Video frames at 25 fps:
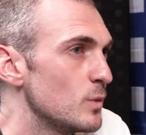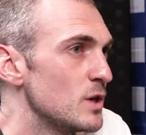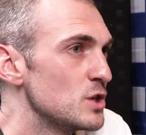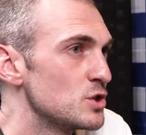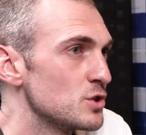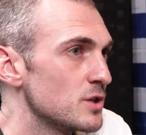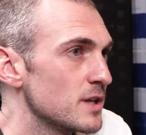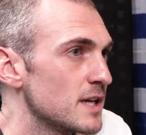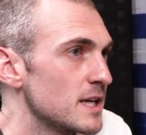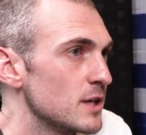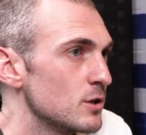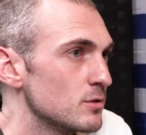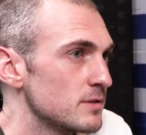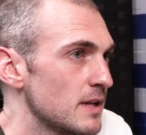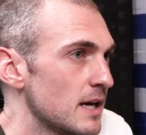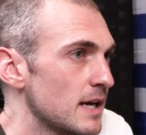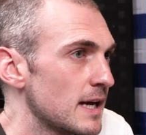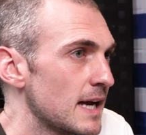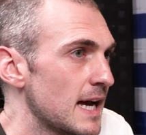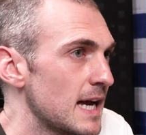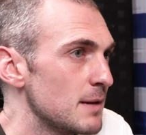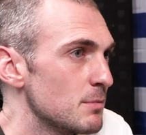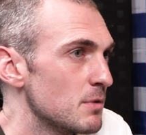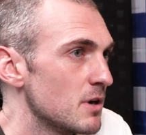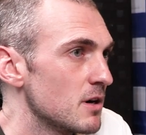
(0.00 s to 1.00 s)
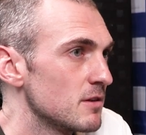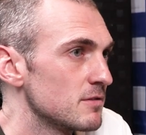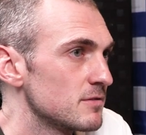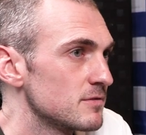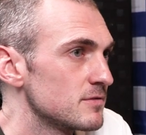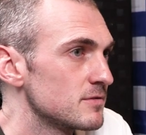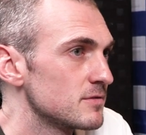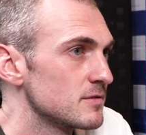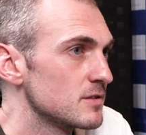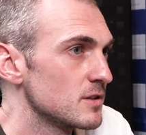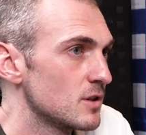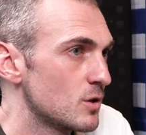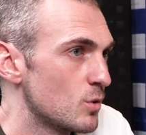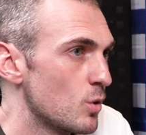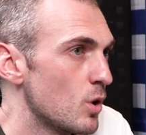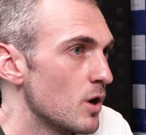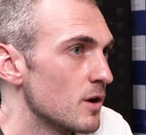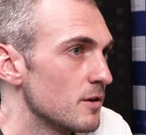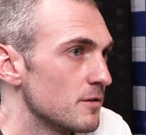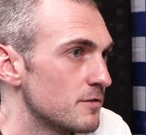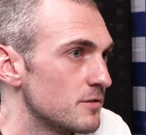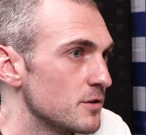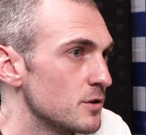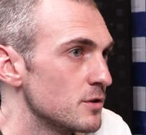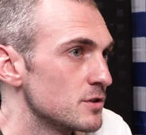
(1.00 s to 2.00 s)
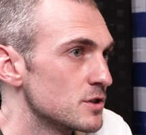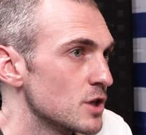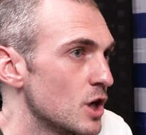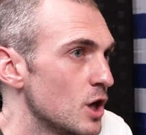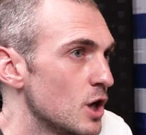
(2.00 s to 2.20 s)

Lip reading: We should have killed that game off quite a few times.